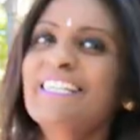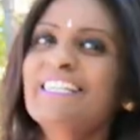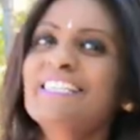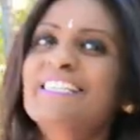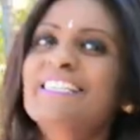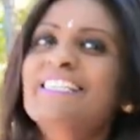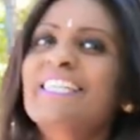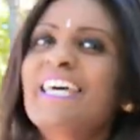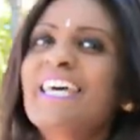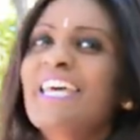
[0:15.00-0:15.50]

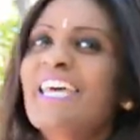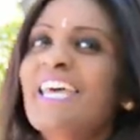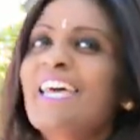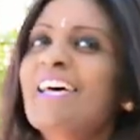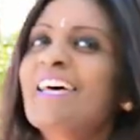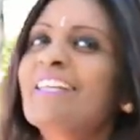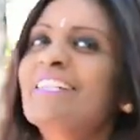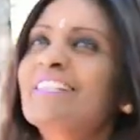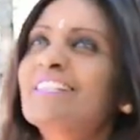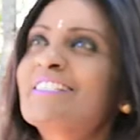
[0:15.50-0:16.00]
today,
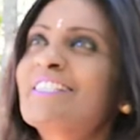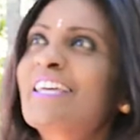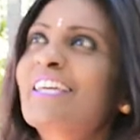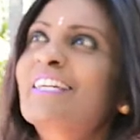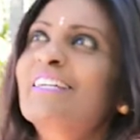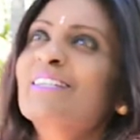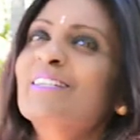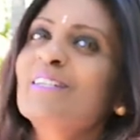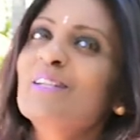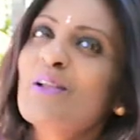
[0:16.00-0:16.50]
and it's a
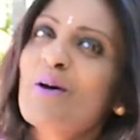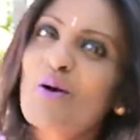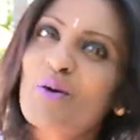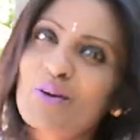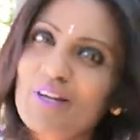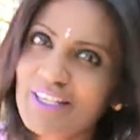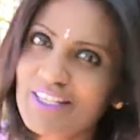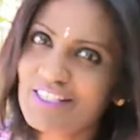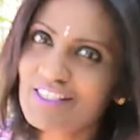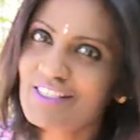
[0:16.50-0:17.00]

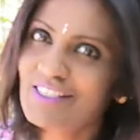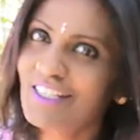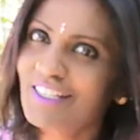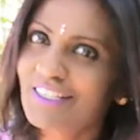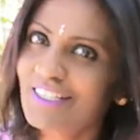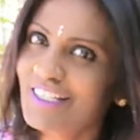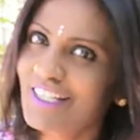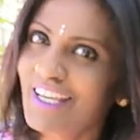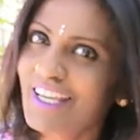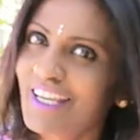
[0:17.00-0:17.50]
glorious sunny
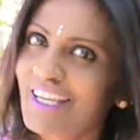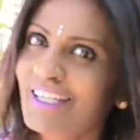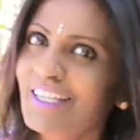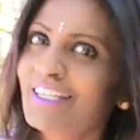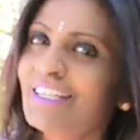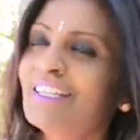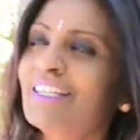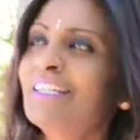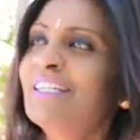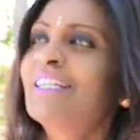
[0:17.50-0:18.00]
day.
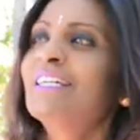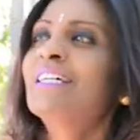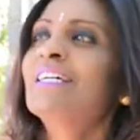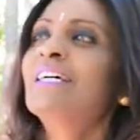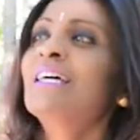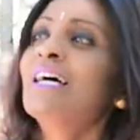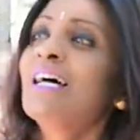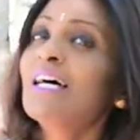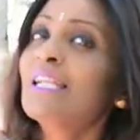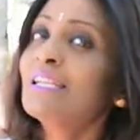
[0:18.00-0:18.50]

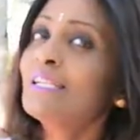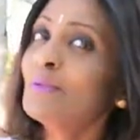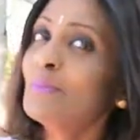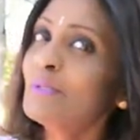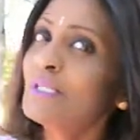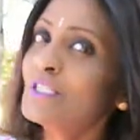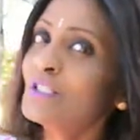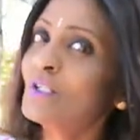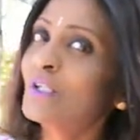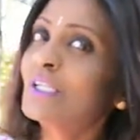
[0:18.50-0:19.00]
A little
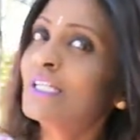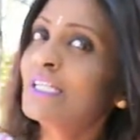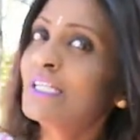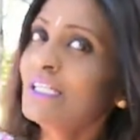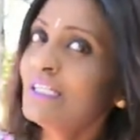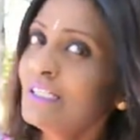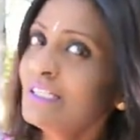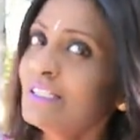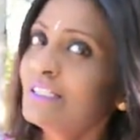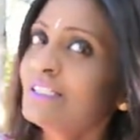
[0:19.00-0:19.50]
bit
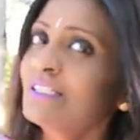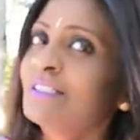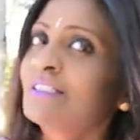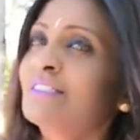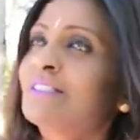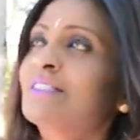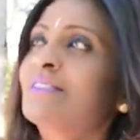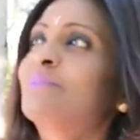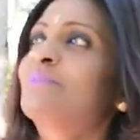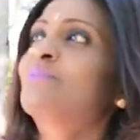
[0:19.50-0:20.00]
chilly
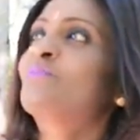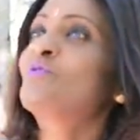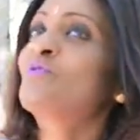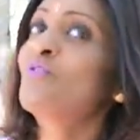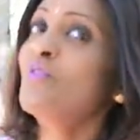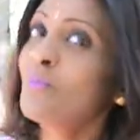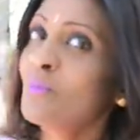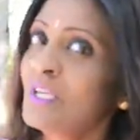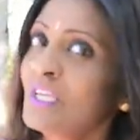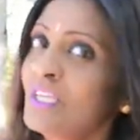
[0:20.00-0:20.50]

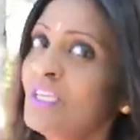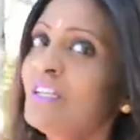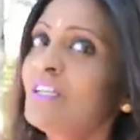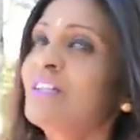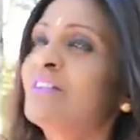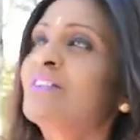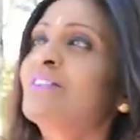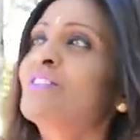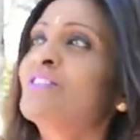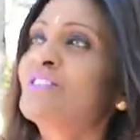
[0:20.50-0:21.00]
for me
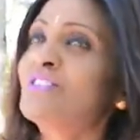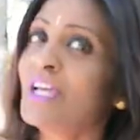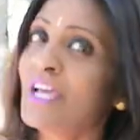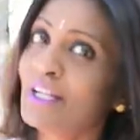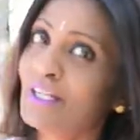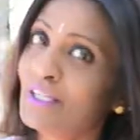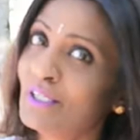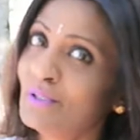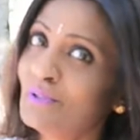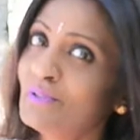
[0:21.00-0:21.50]
in the
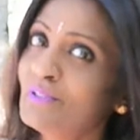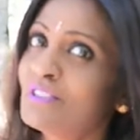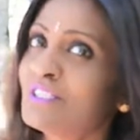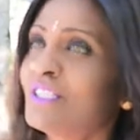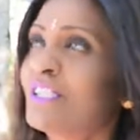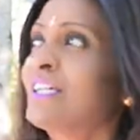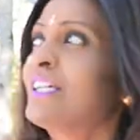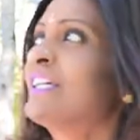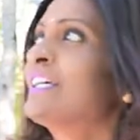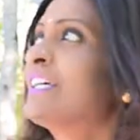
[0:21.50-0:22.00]
shadows.
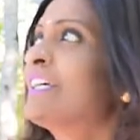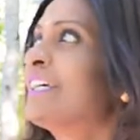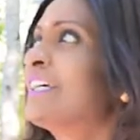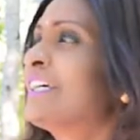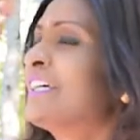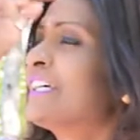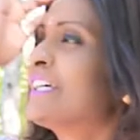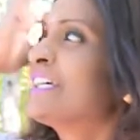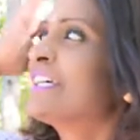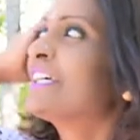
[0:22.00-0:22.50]

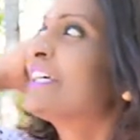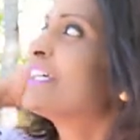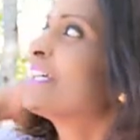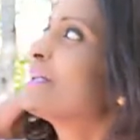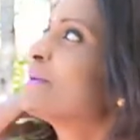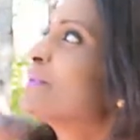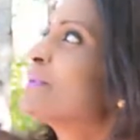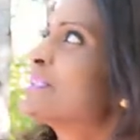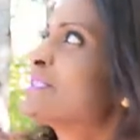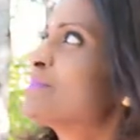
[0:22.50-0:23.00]

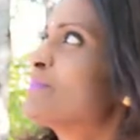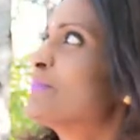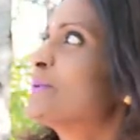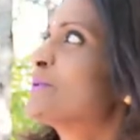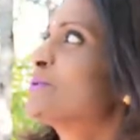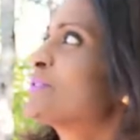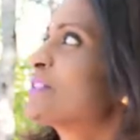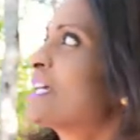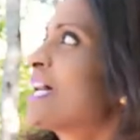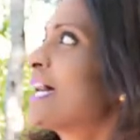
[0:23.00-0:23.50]
It's
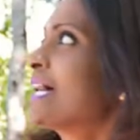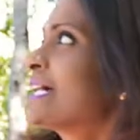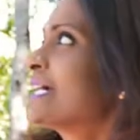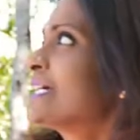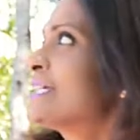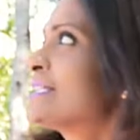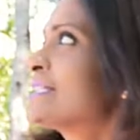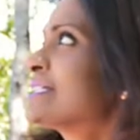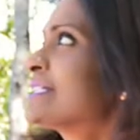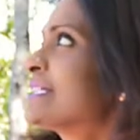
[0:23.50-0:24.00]
blue
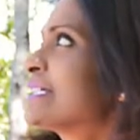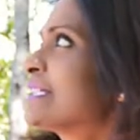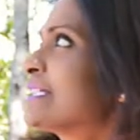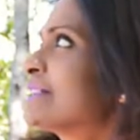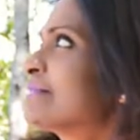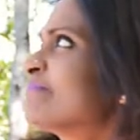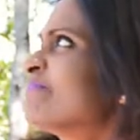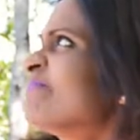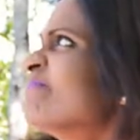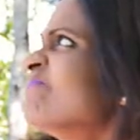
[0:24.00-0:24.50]
skies
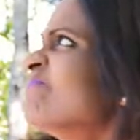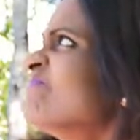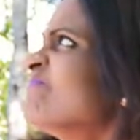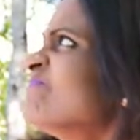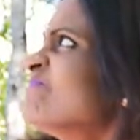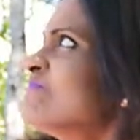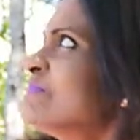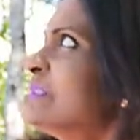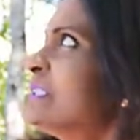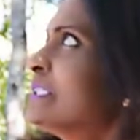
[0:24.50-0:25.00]
and
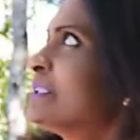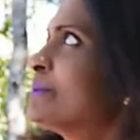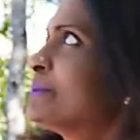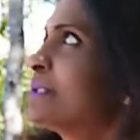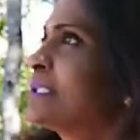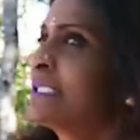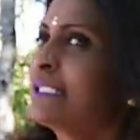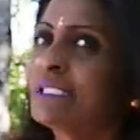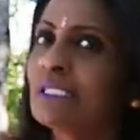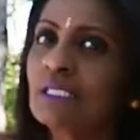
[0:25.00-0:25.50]

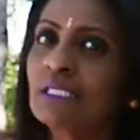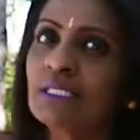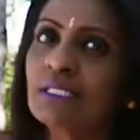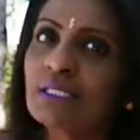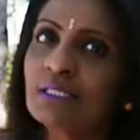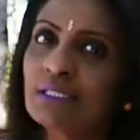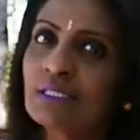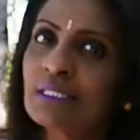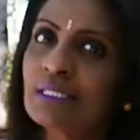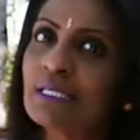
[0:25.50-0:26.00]
really
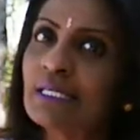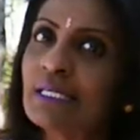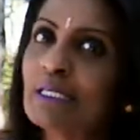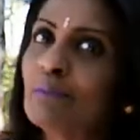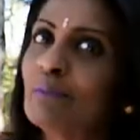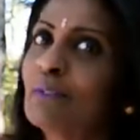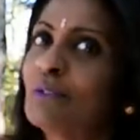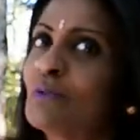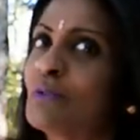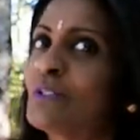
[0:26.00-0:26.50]

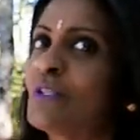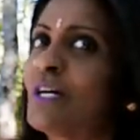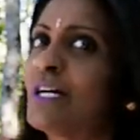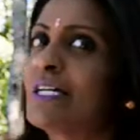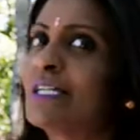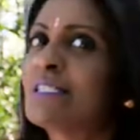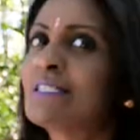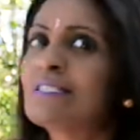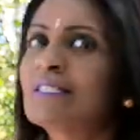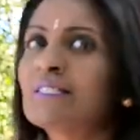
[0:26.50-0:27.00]
light blue
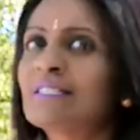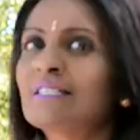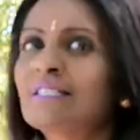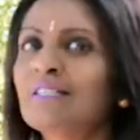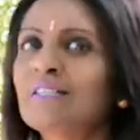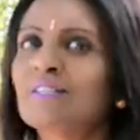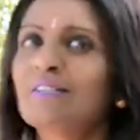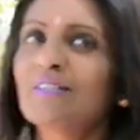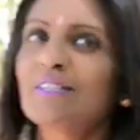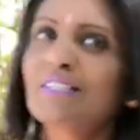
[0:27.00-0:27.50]
skies.
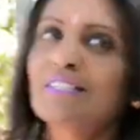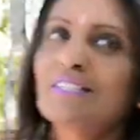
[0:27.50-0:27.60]
You